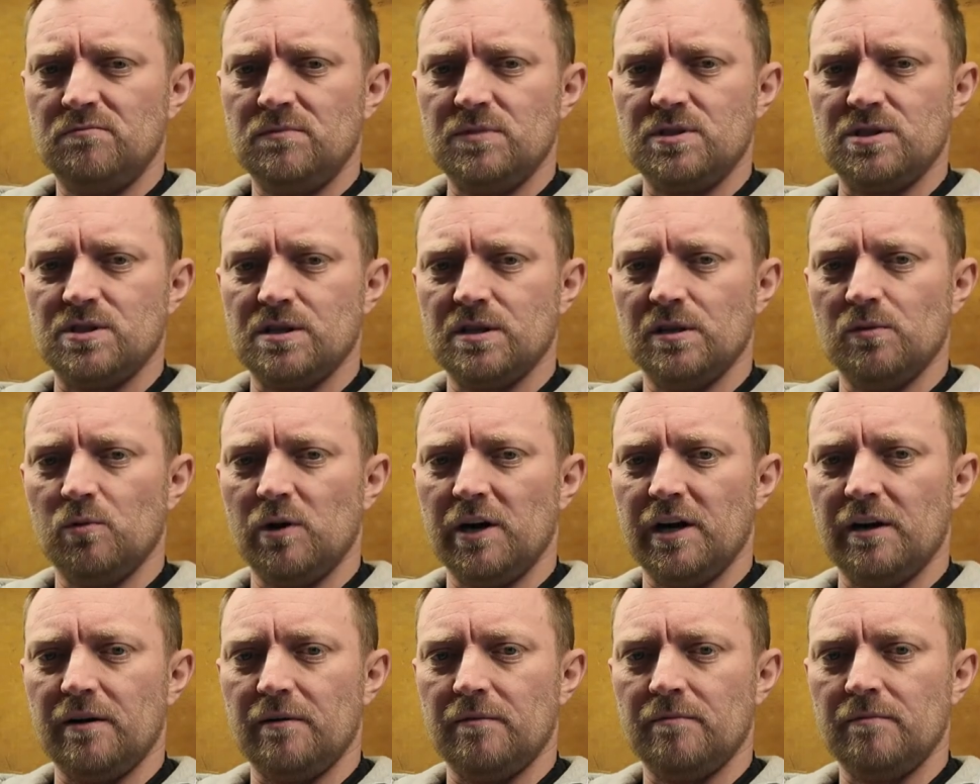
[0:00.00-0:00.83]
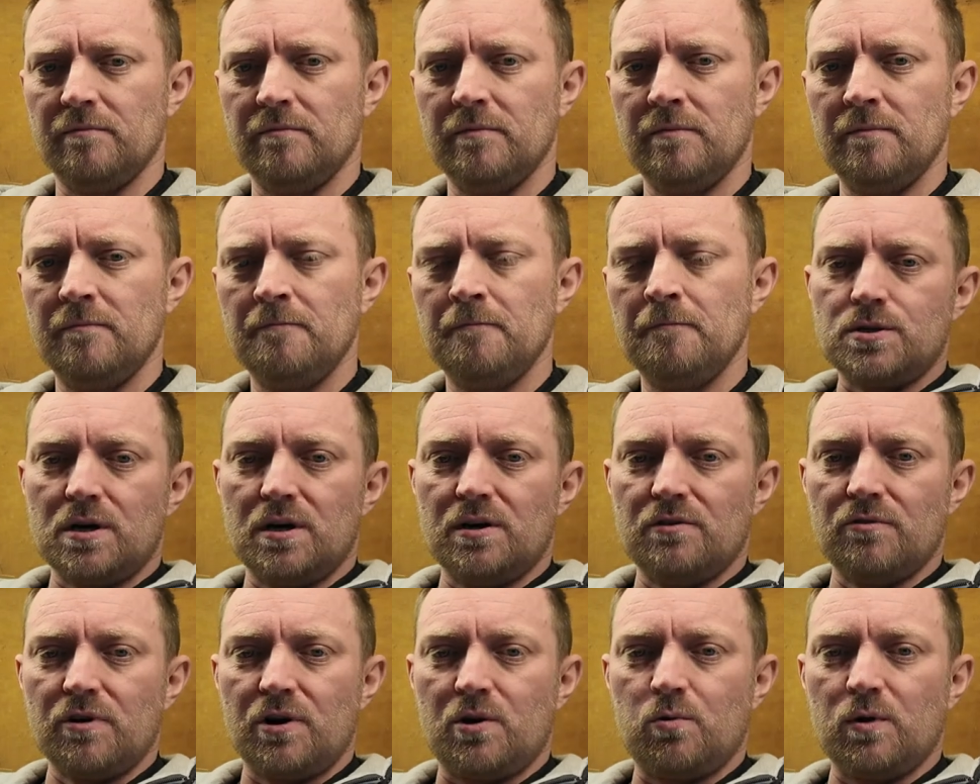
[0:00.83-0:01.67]
Still waiting. So
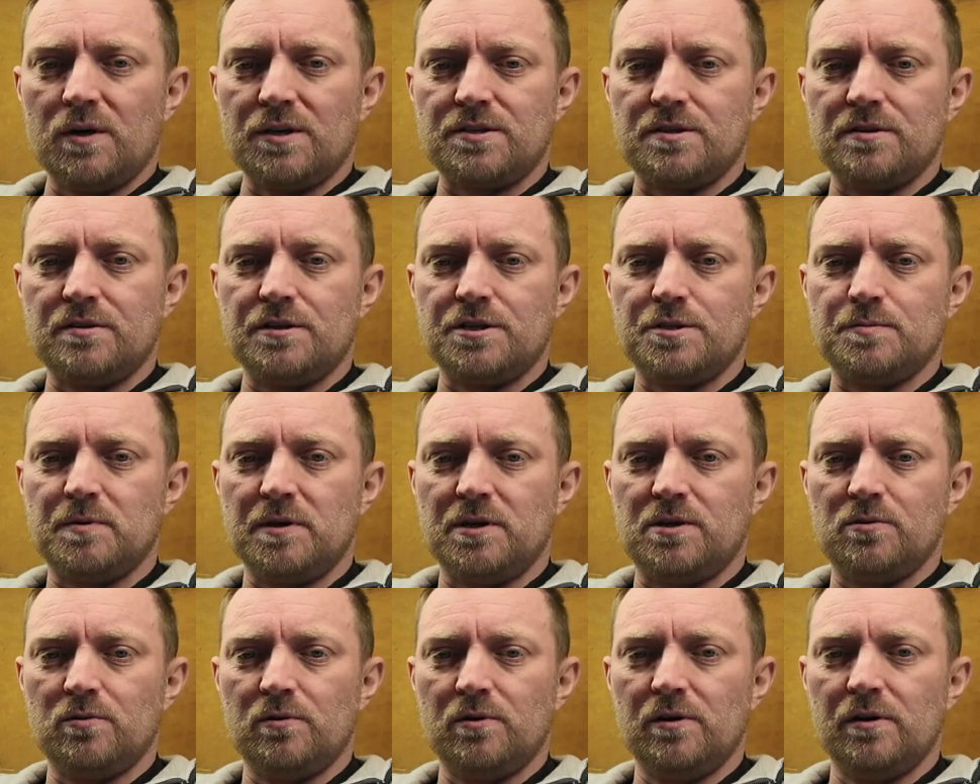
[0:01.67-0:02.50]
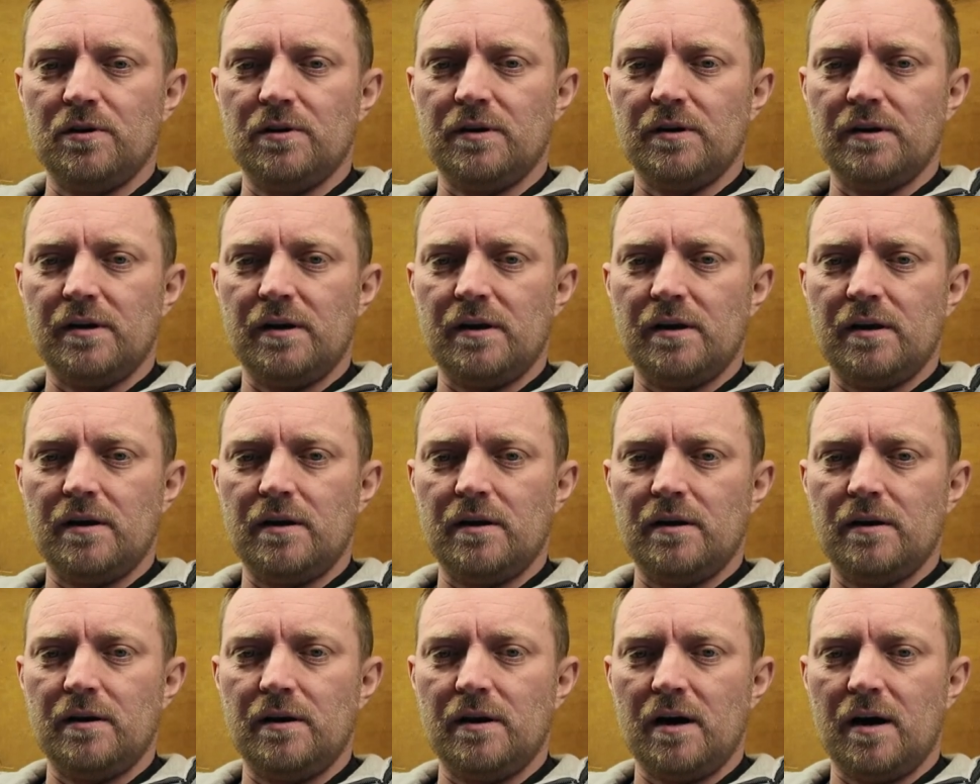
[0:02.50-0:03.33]
I requested to speak to
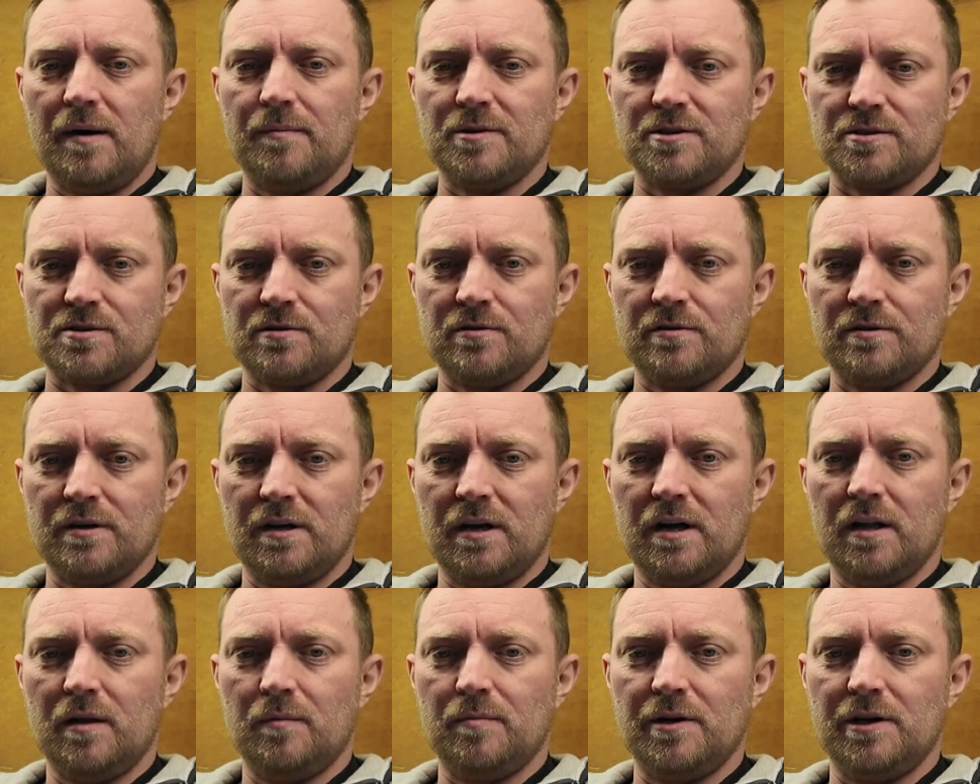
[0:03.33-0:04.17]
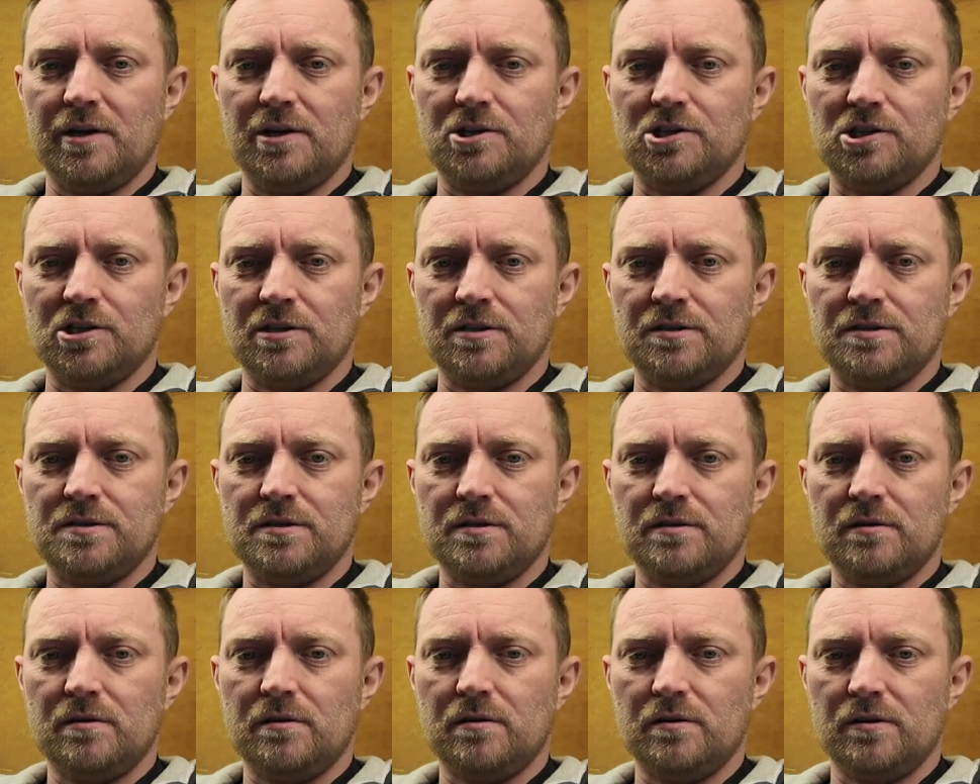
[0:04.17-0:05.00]
an Amazon help agent
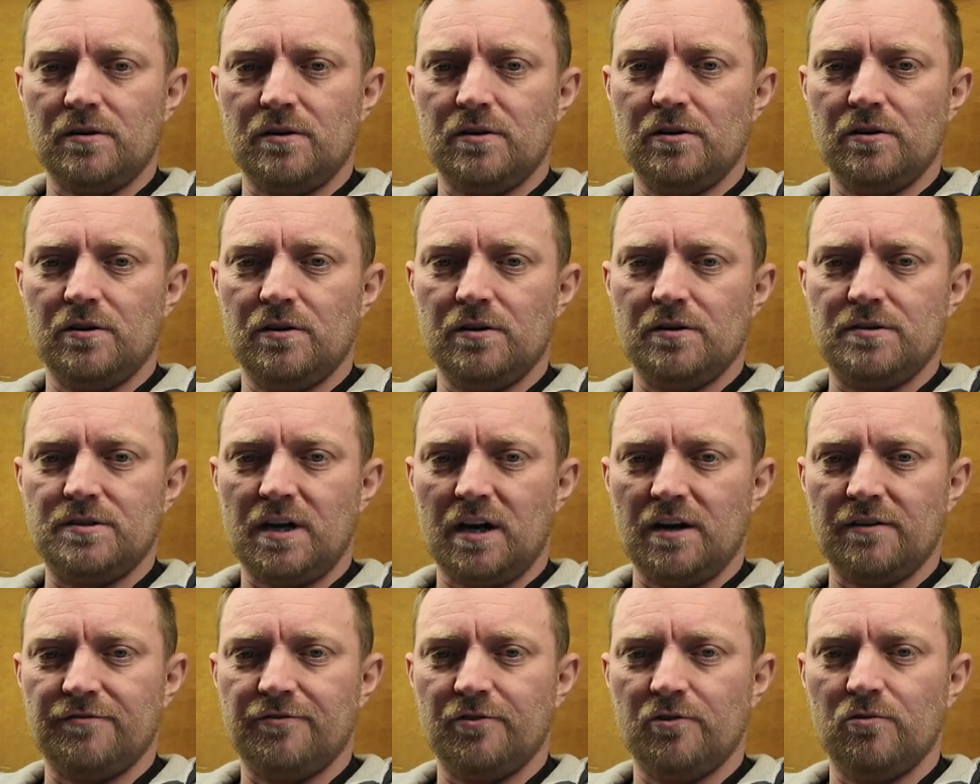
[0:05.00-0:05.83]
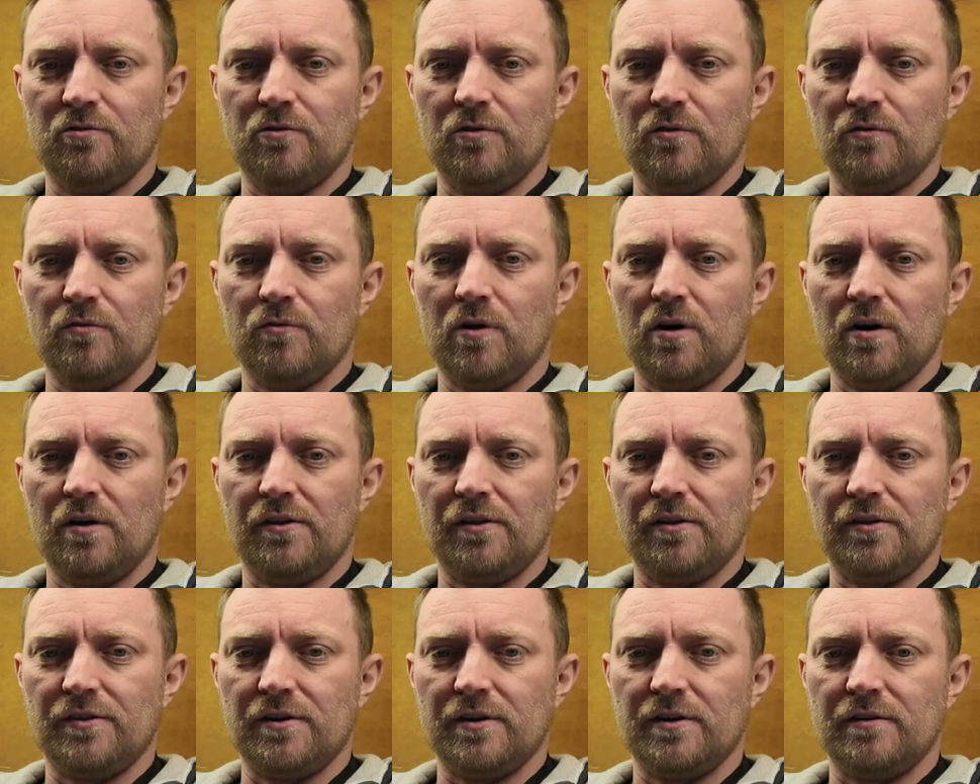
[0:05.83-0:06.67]
on the telephone
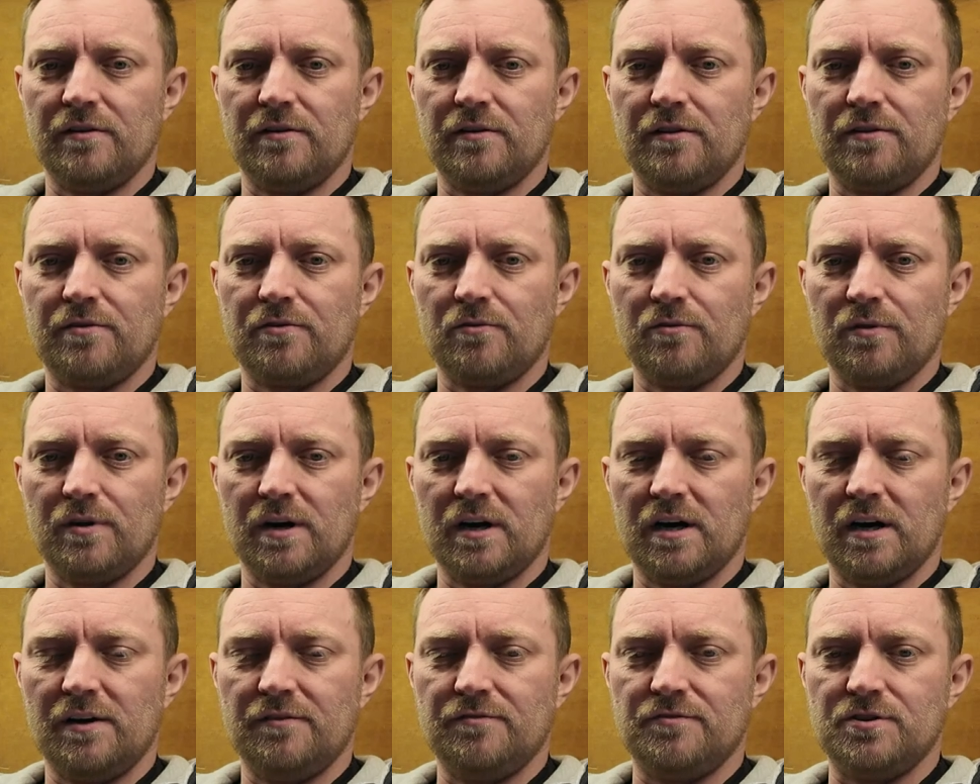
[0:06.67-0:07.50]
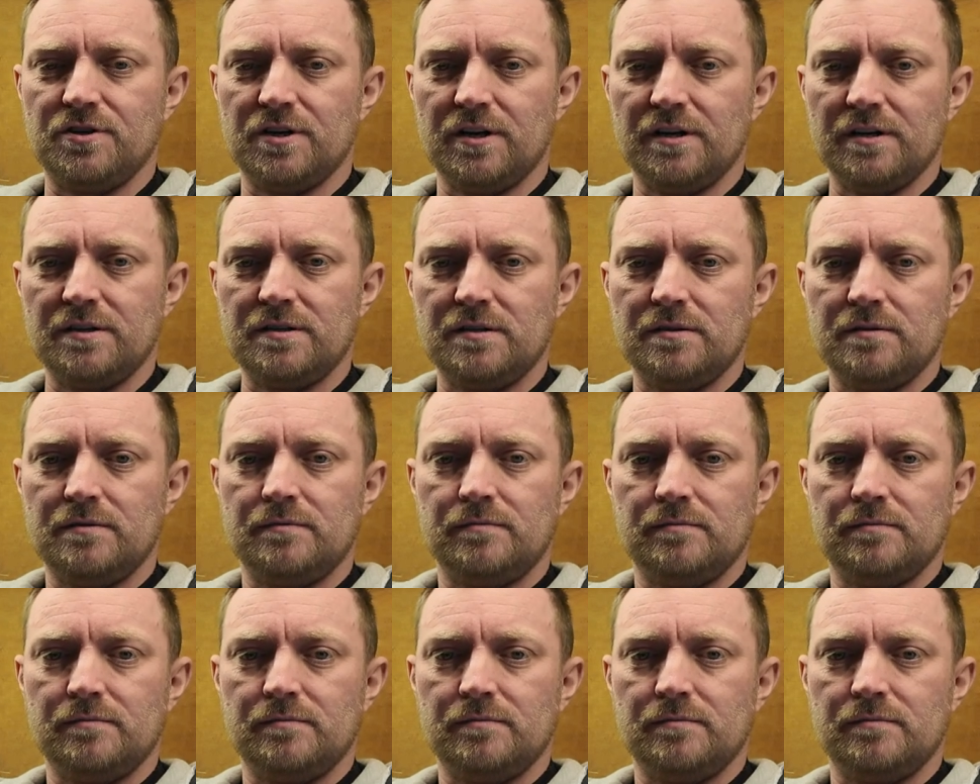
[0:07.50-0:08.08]
rather than through the live chat.